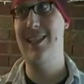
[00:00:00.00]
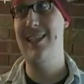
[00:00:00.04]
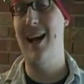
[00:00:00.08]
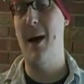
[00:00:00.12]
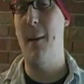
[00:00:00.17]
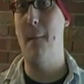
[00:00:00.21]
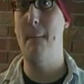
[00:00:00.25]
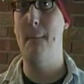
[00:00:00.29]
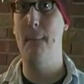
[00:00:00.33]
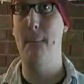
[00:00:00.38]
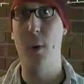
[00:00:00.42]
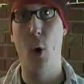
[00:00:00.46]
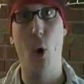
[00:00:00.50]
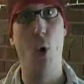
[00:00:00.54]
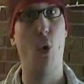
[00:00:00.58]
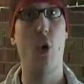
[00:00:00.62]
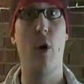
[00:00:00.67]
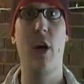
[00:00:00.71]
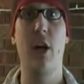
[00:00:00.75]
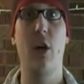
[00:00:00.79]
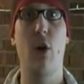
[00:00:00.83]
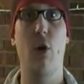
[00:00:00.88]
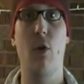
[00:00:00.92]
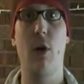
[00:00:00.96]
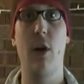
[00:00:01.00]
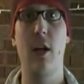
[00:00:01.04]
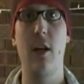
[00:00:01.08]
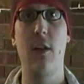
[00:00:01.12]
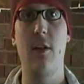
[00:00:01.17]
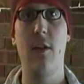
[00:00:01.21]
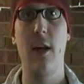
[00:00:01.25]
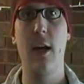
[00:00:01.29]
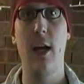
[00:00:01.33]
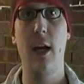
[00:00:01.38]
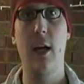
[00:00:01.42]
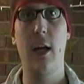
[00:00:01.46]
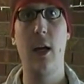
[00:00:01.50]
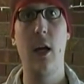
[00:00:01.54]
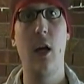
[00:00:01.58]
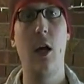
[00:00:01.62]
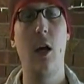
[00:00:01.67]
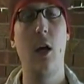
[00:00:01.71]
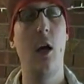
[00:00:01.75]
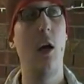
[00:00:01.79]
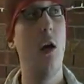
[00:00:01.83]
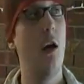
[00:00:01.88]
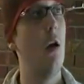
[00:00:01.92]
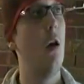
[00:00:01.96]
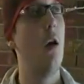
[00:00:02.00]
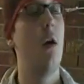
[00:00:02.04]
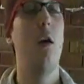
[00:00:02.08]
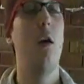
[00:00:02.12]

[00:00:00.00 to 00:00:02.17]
that's not boring or anything.